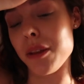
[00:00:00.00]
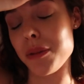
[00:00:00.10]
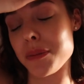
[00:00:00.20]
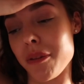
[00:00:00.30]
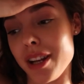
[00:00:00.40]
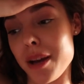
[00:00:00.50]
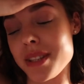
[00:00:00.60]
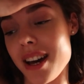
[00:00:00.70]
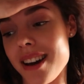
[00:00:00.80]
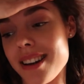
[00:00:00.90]
It makes me really
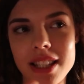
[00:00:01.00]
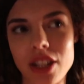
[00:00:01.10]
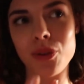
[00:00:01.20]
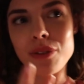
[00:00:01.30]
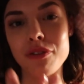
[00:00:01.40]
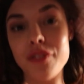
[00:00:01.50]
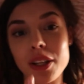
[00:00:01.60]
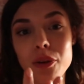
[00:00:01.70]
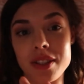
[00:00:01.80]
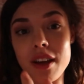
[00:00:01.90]
upset. It's like you can
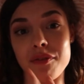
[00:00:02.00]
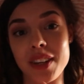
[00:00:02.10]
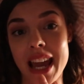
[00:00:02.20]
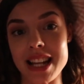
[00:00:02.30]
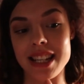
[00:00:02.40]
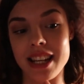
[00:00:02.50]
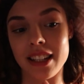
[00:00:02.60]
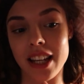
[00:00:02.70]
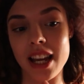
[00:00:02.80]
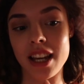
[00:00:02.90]
feel yourself forgetting
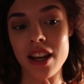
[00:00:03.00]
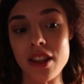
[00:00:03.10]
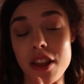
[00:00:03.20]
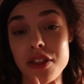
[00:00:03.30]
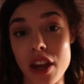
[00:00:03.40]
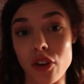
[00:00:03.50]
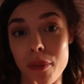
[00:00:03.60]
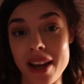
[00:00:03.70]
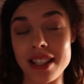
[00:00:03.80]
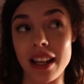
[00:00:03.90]
like the thing you're
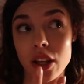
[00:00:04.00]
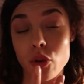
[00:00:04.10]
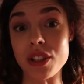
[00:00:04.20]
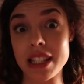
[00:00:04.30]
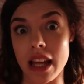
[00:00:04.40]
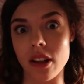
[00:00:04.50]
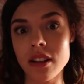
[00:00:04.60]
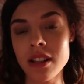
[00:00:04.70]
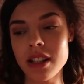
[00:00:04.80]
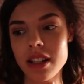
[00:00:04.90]
best at, like your
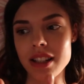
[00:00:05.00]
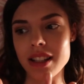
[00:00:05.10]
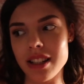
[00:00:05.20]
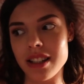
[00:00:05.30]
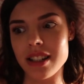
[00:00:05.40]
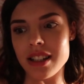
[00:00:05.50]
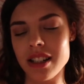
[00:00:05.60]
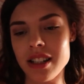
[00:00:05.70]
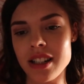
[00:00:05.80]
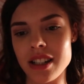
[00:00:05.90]
skill.
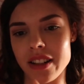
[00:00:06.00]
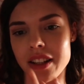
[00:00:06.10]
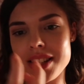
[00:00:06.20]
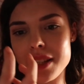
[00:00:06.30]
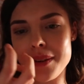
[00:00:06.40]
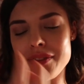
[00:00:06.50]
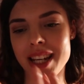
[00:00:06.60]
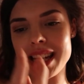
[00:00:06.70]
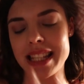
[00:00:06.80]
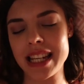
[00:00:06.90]
Oh, this is my
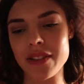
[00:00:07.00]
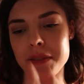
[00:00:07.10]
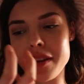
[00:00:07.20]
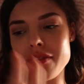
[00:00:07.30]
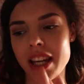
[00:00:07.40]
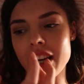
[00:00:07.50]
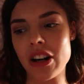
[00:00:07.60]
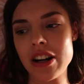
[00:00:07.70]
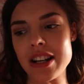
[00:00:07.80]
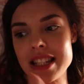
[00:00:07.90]
fucking skills, my fucking
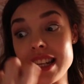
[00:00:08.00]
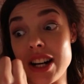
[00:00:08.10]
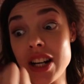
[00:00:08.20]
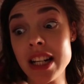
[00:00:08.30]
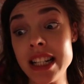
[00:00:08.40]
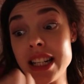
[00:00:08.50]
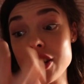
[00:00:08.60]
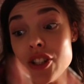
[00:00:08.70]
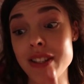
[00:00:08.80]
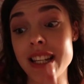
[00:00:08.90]
art. I
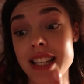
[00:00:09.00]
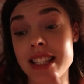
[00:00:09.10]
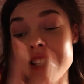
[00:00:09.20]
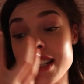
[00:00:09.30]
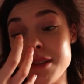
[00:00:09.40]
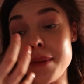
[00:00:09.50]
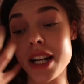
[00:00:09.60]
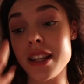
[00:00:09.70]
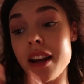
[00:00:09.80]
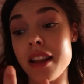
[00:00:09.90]
can do this
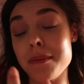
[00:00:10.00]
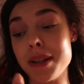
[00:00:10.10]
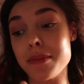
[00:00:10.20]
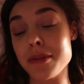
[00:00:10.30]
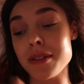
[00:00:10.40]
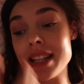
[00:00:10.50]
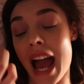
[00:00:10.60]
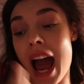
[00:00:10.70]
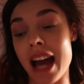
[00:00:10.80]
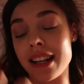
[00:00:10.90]
better than other people
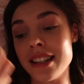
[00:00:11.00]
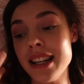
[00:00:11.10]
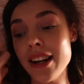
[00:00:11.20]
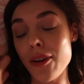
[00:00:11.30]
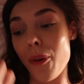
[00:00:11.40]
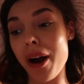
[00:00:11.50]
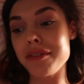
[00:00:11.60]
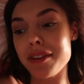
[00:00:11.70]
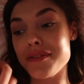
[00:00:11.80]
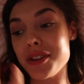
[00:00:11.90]
can. Why
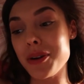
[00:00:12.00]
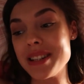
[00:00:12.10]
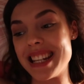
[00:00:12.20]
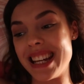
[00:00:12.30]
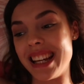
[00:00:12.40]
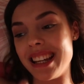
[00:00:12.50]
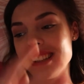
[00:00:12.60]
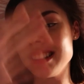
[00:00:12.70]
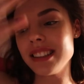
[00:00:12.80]
have I forgotten it?